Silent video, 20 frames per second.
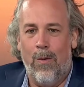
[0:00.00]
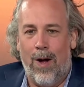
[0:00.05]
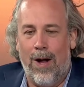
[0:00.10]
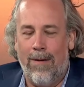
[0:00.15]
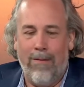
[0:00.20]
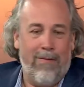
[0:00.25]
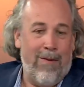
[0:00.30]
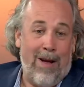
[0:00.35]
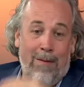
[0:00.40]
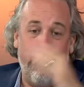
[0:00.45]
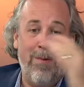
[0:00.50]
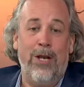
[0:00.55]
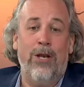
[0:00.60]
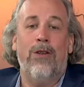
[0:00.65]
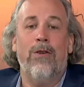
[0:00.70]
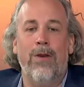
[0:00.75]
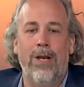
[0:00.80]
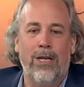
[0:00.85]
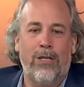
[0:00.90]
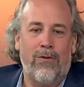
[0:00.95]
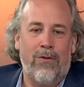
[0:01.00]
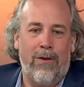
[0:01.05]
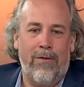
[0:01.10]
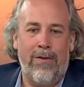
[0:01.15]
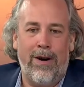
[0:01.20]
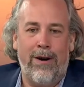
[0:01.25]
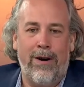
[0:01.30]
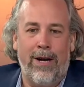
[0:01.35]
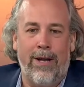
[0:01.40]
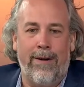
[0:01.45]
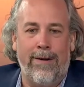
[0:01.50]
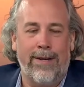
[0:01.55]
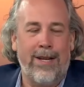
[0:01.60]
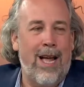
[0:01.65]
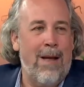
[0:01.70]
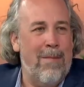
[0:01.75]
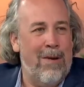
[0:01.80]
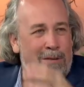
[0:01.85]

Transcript: I've, I've been doing this for a very long time.